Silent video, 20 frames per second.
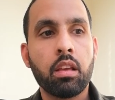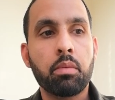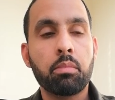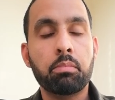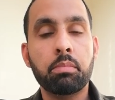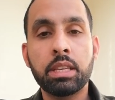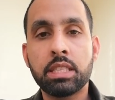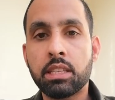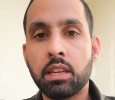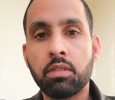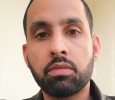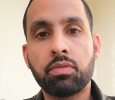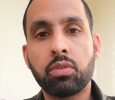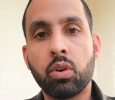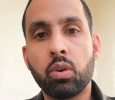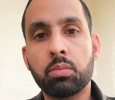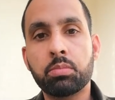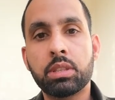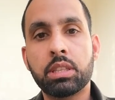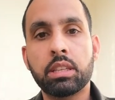
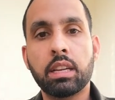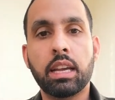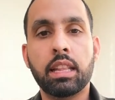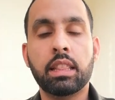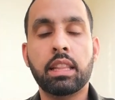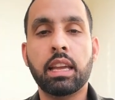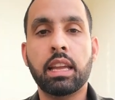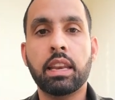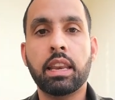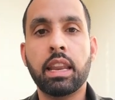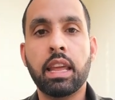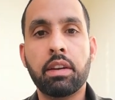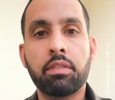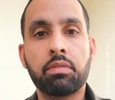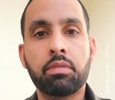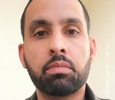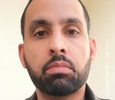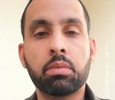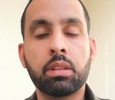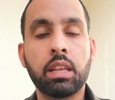misinformed, and they
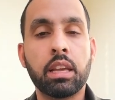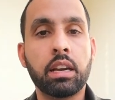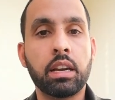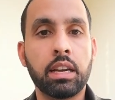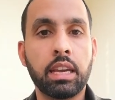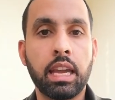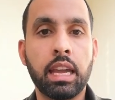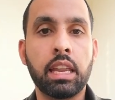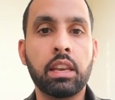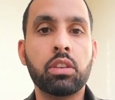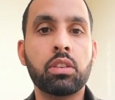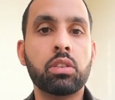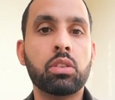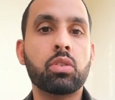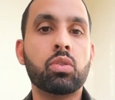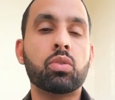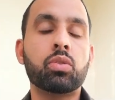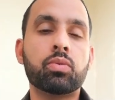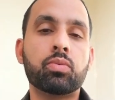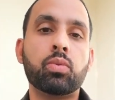again
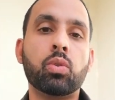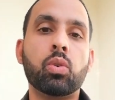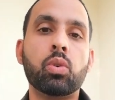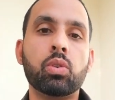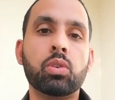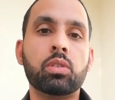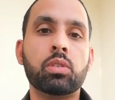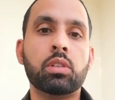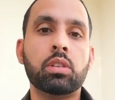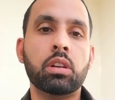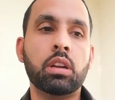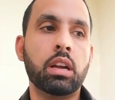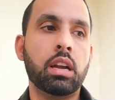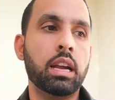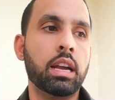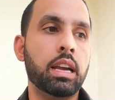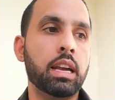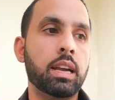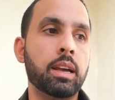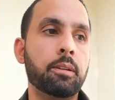don't fall
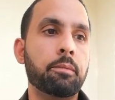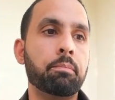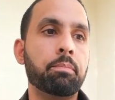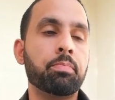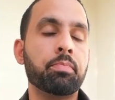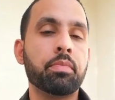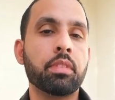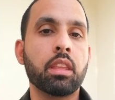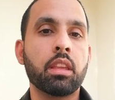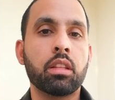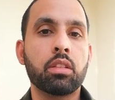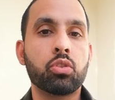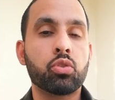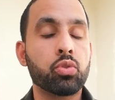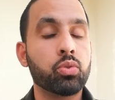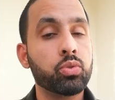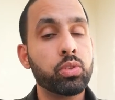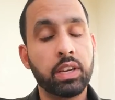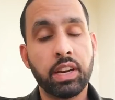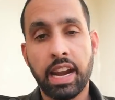
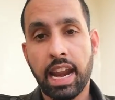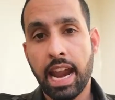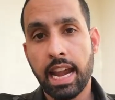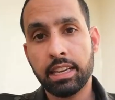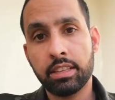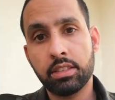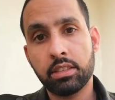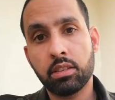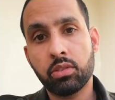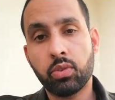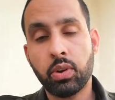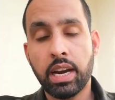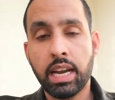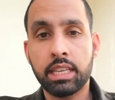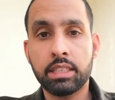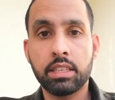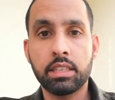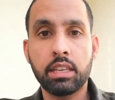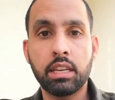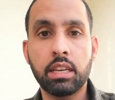through the
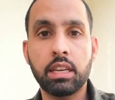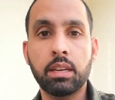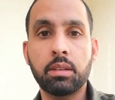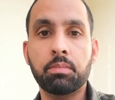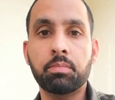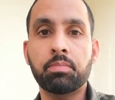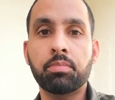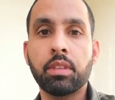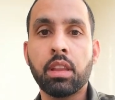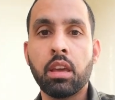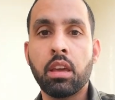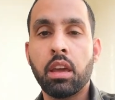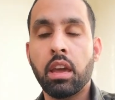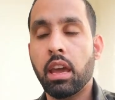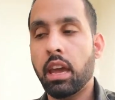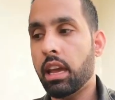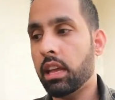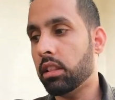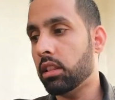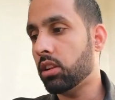cracks, and
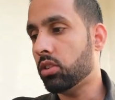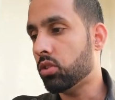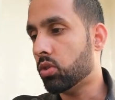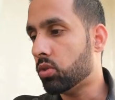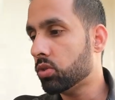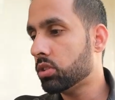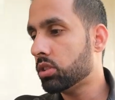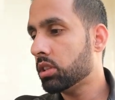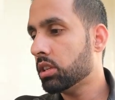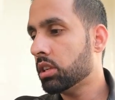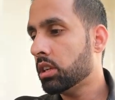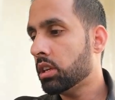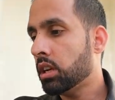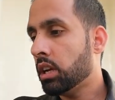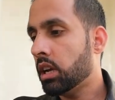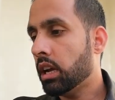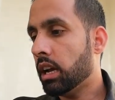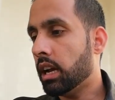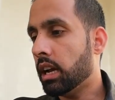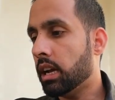they don't
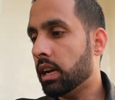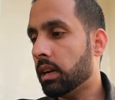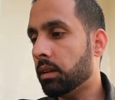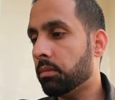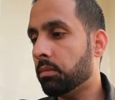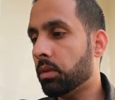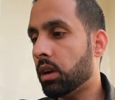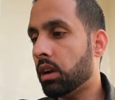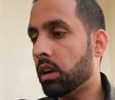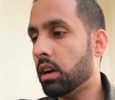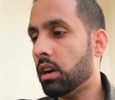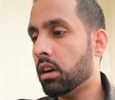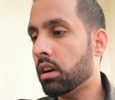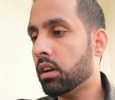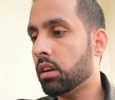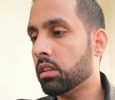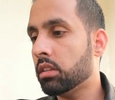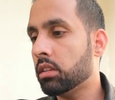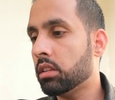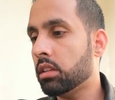
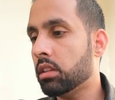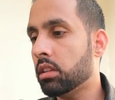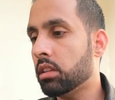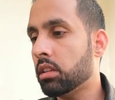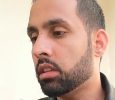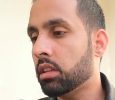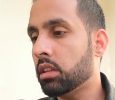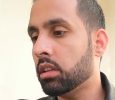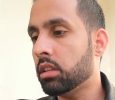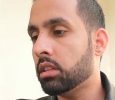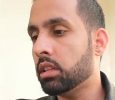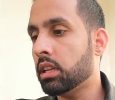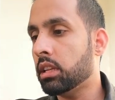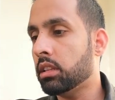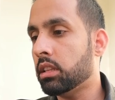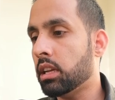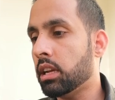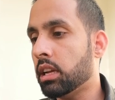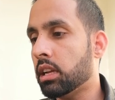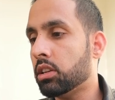are
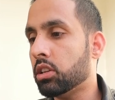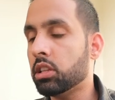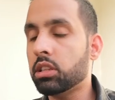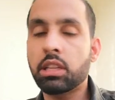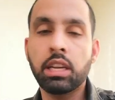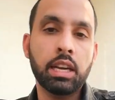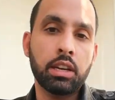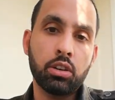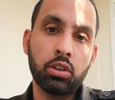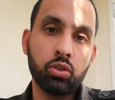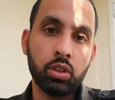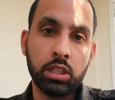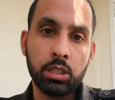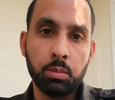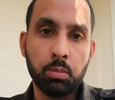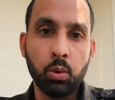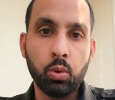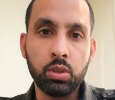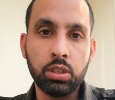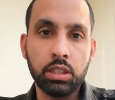they are not
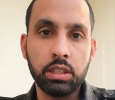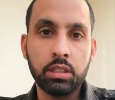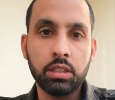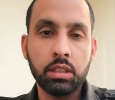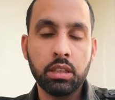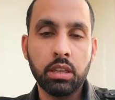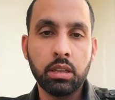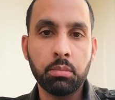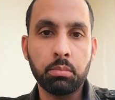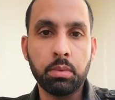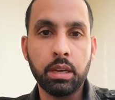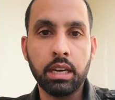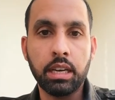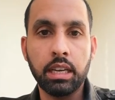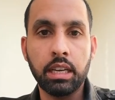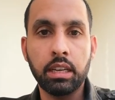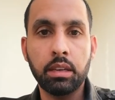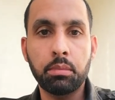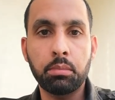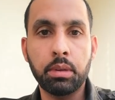exploited
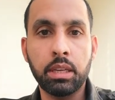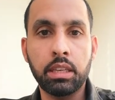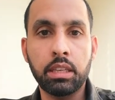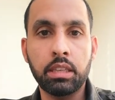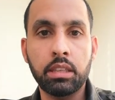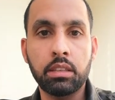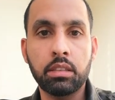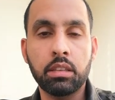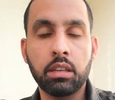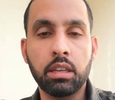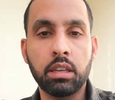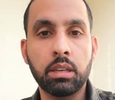by many